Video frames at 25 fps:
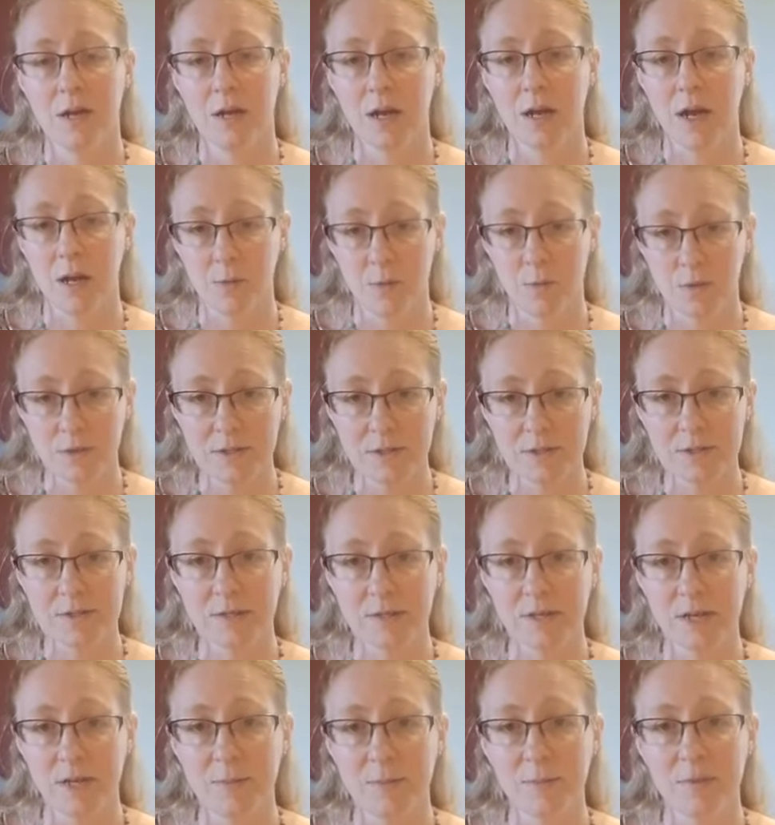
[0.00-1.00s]
I wouldn't
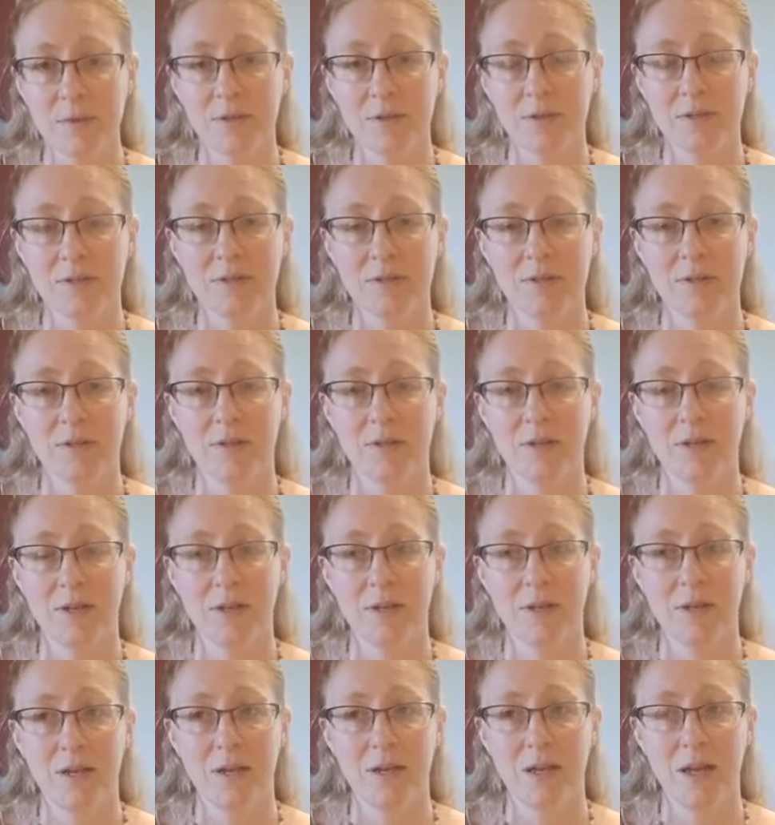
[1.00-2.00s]
sleep
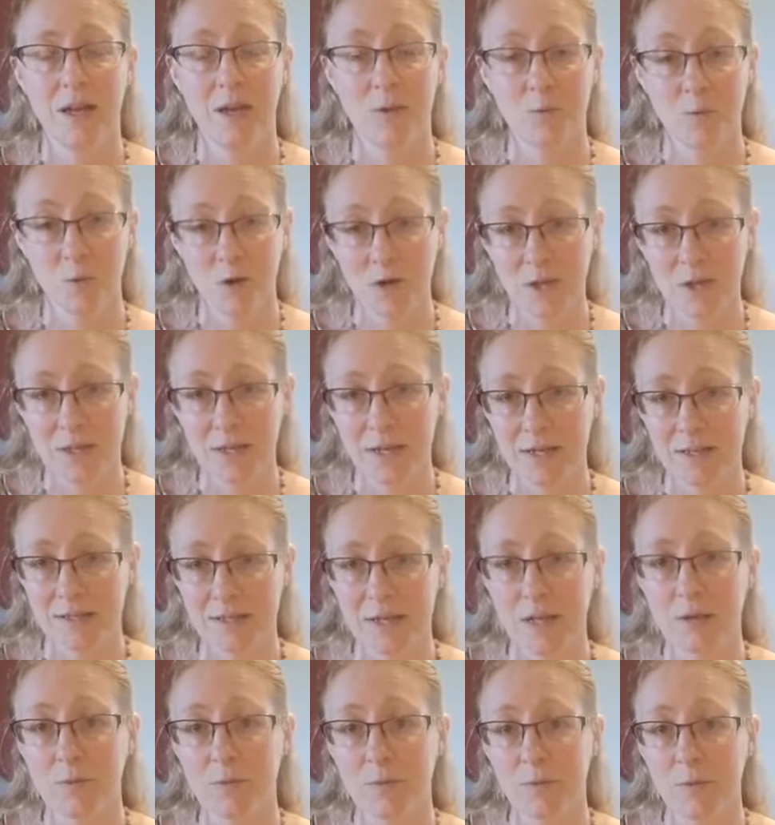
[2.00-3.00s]
and work the next
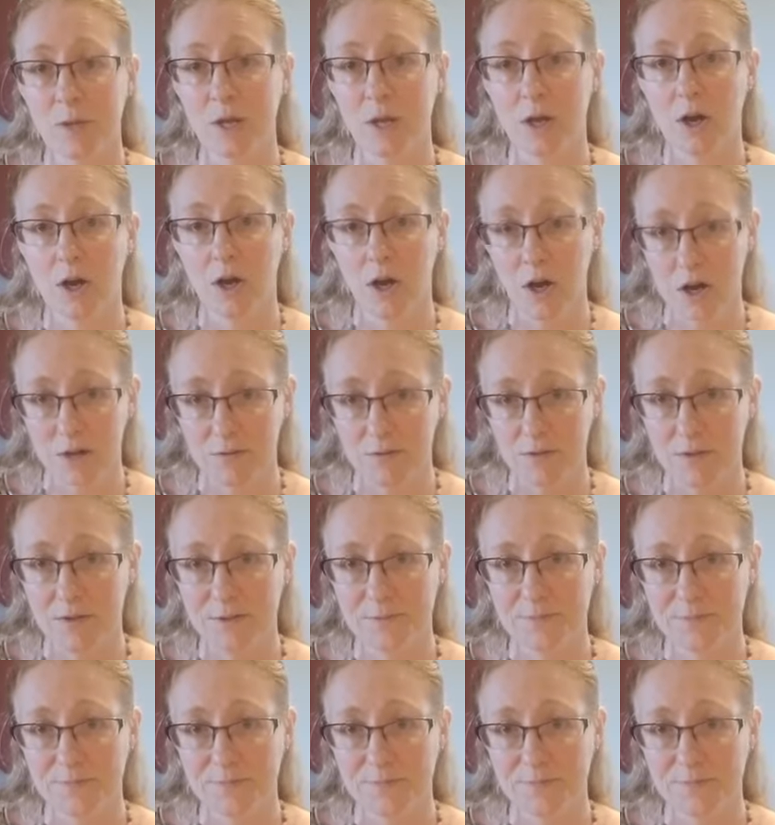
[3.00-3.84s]
day would be awful.